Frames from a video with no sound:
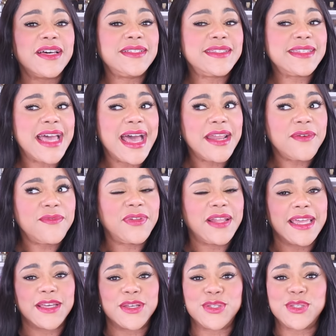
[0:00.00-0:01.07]
a tad of
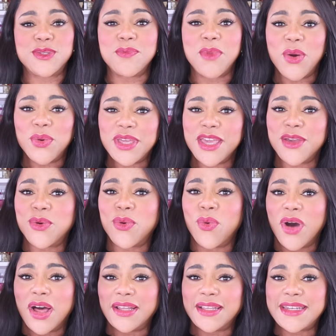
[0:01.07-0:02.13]
like a smoky
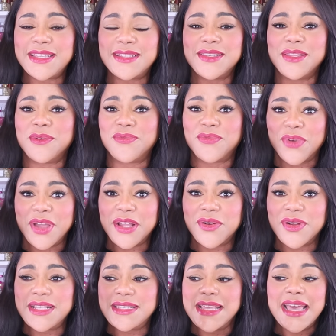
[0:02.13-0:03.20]
quality to the
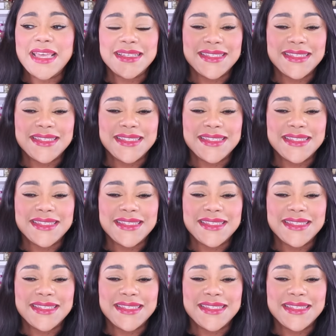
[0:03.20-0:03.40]
fragrance,